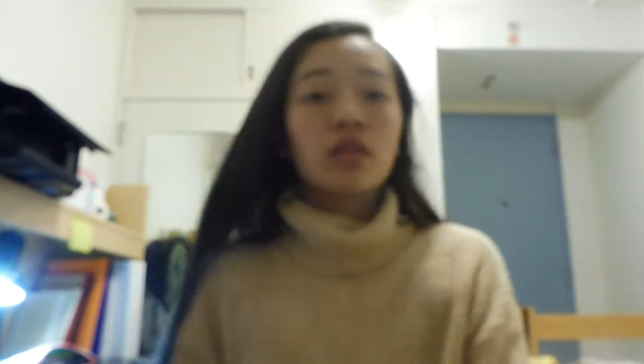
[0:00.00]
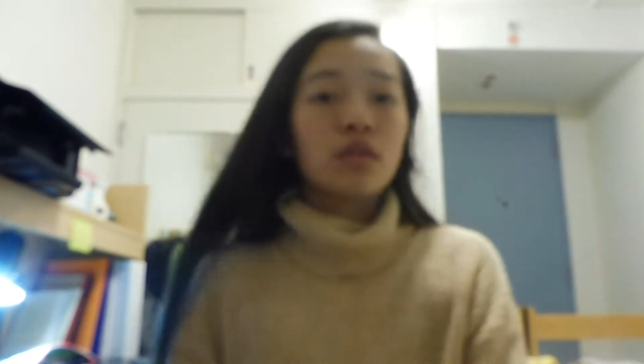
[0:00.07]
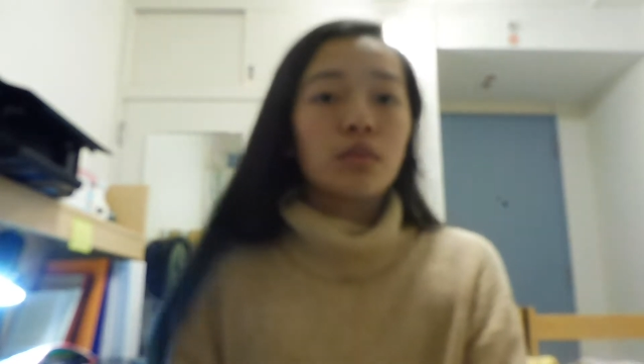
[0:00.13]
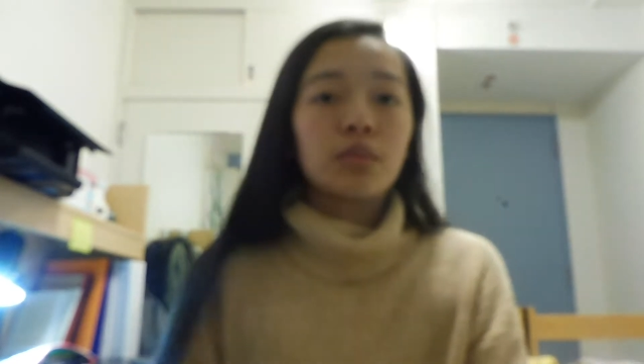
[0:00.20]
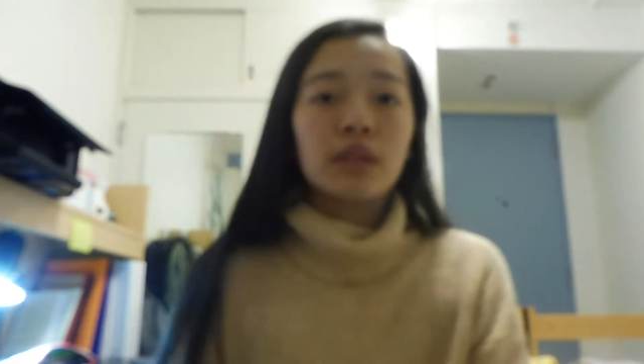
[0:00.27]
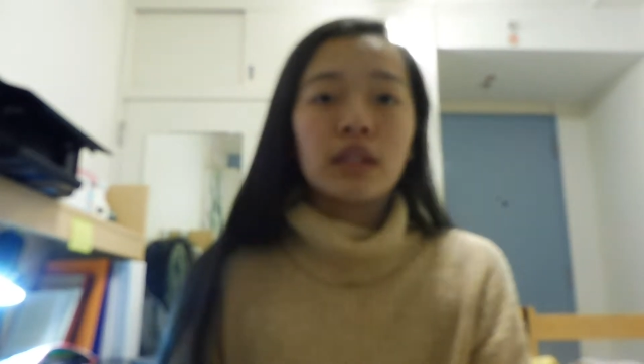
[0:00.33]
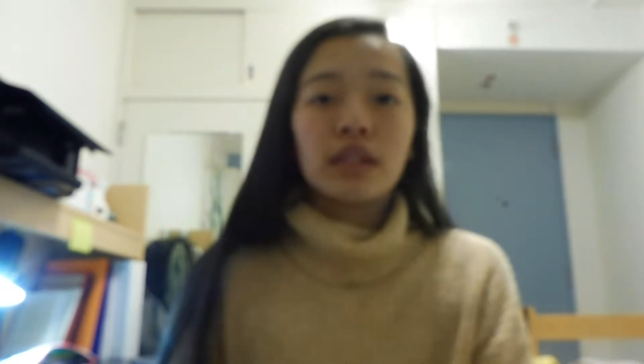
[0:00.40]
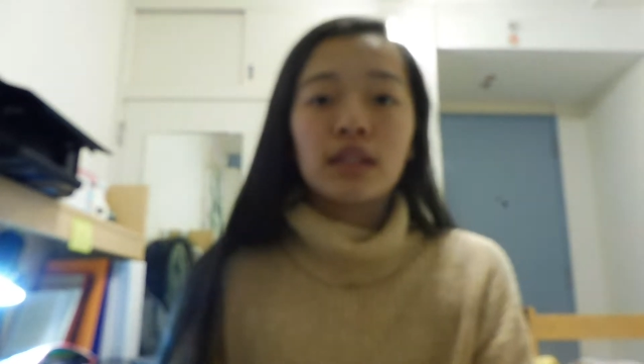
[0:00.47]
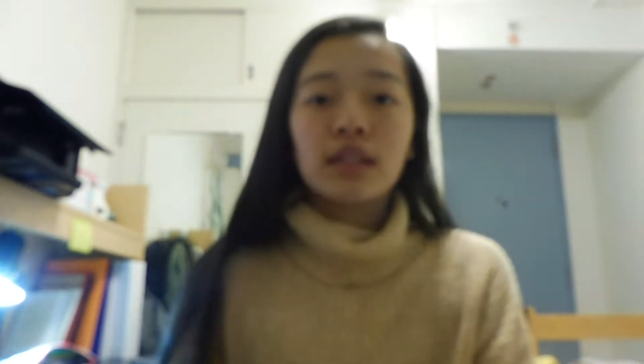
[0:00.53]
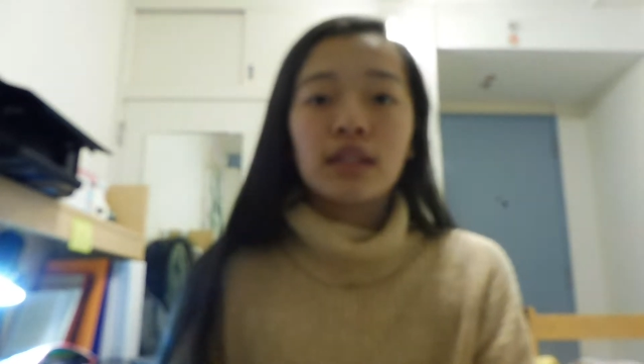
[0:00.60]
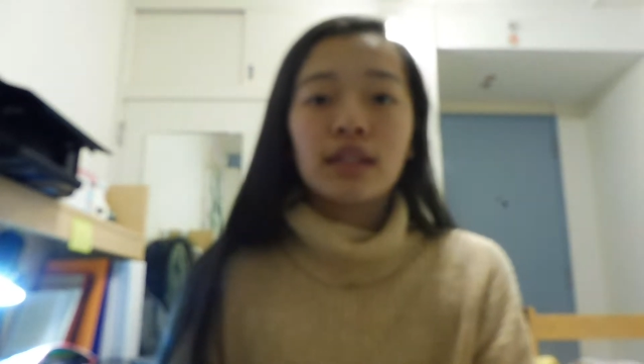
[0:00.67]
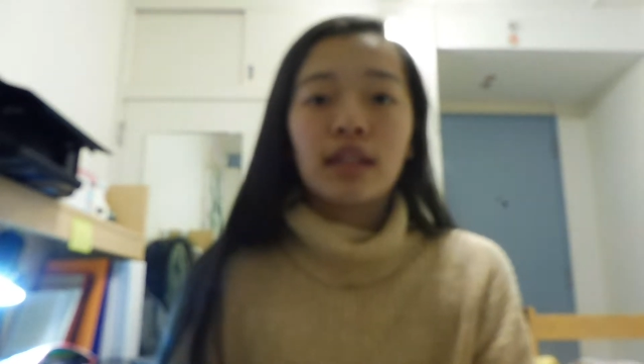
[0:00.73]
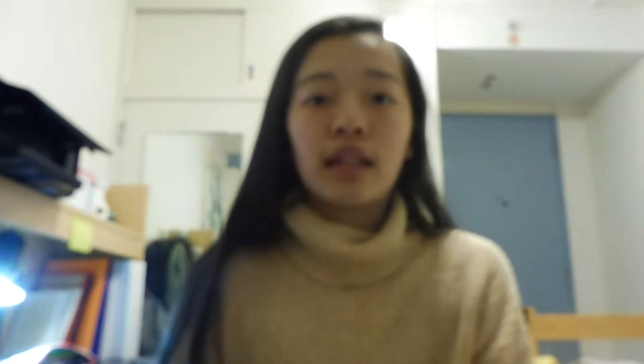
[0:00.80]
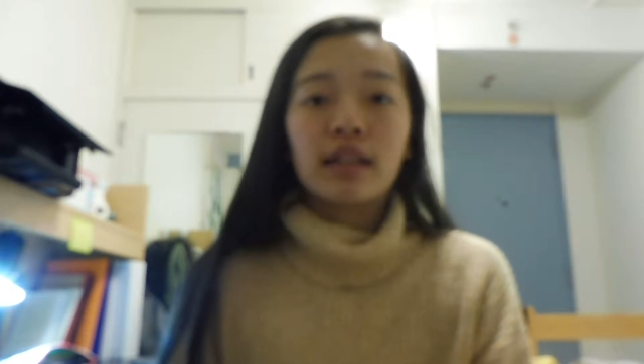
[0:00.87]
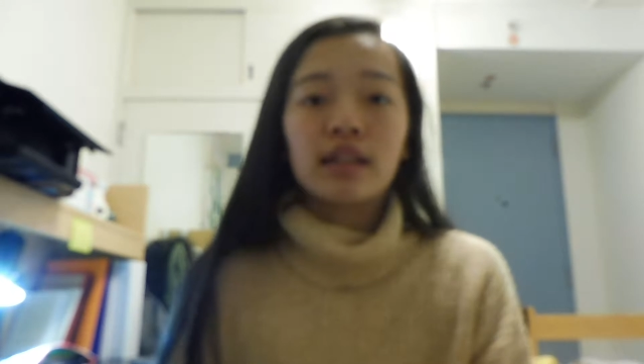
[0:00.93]
Oopsies,
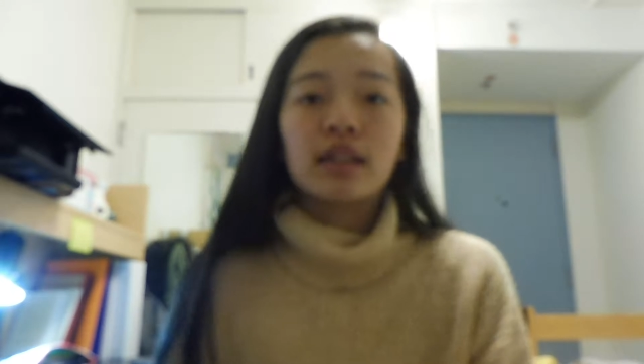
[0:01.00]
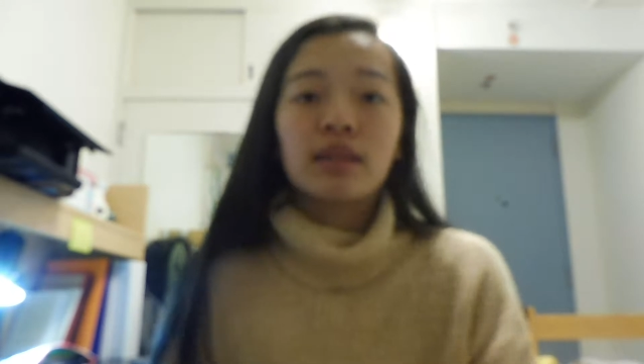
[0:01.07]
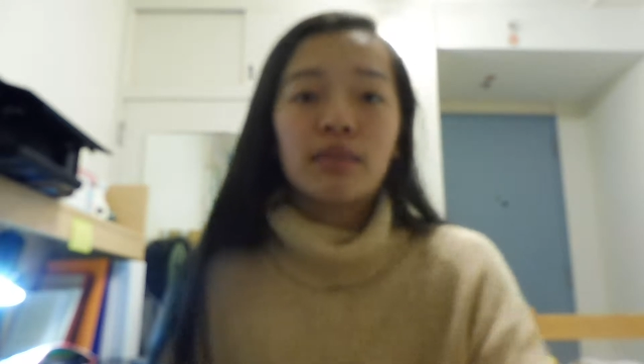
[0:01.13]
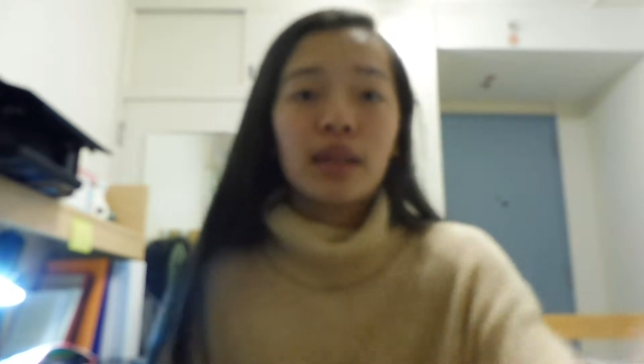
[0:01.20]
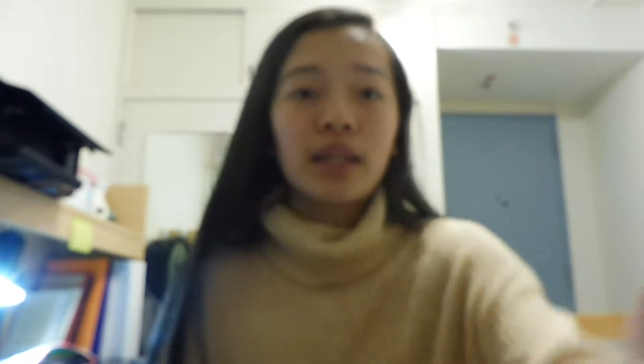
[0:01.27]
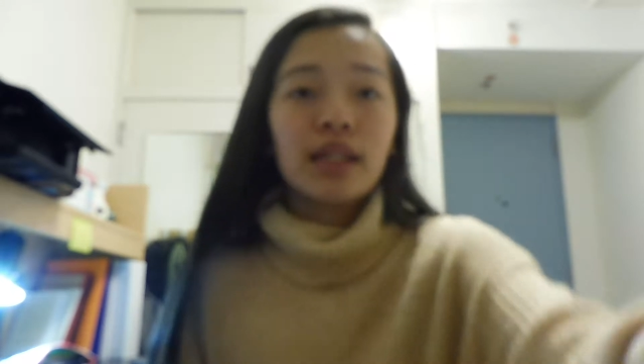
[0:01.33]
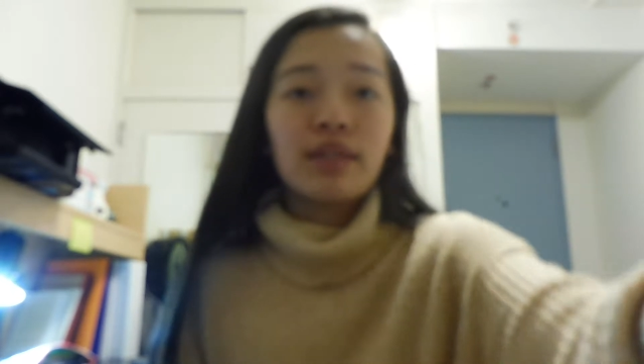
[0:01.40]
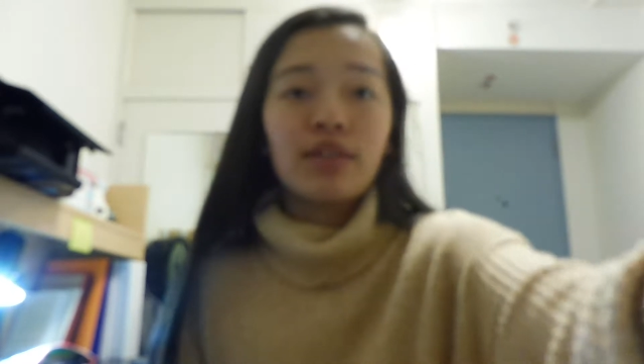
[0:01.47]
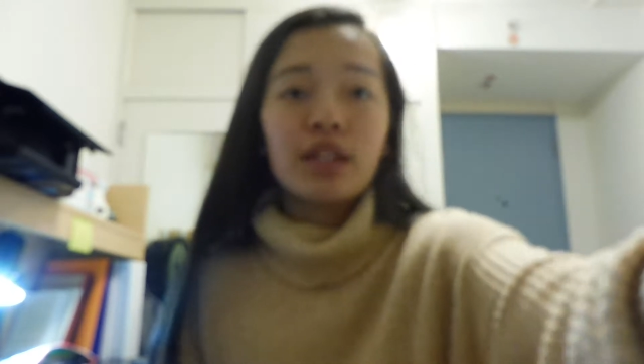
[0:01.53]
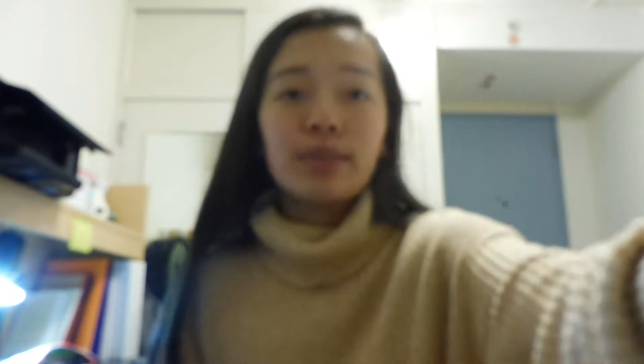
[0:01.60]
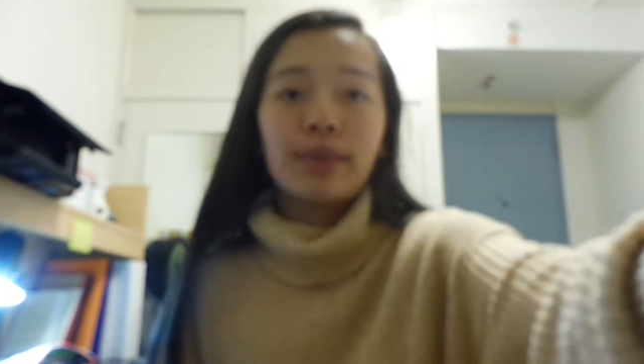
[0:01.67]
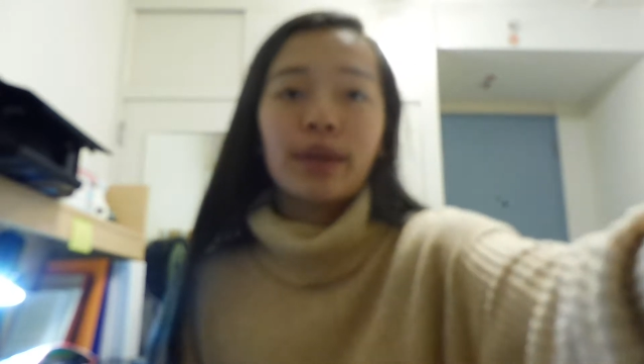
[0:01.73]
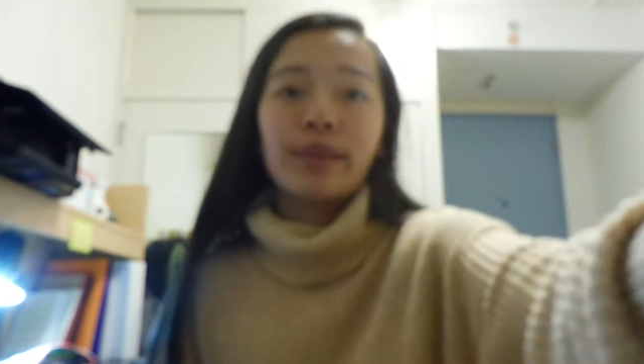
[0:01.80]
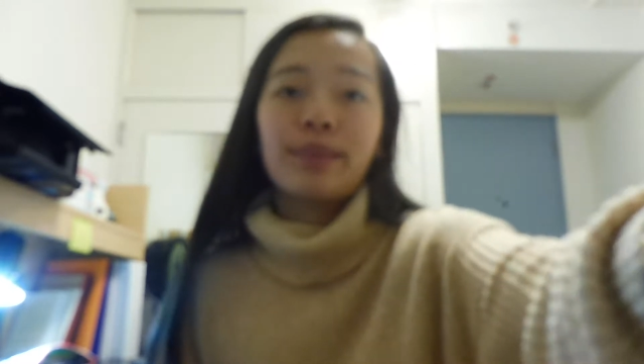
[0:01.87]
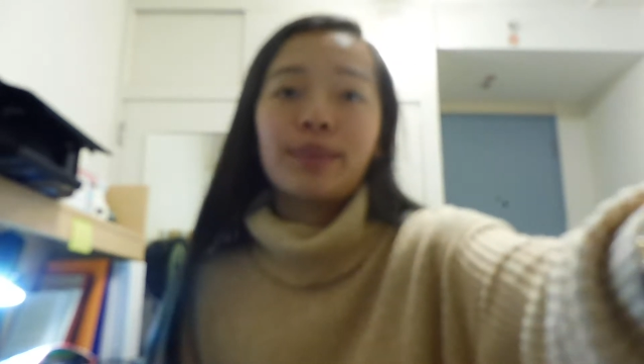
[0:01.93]
that's my
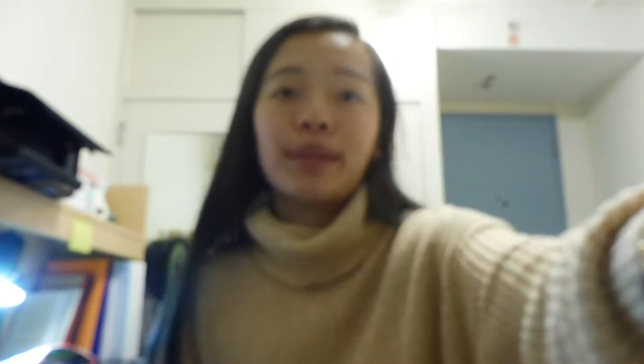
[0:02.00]
Facebook,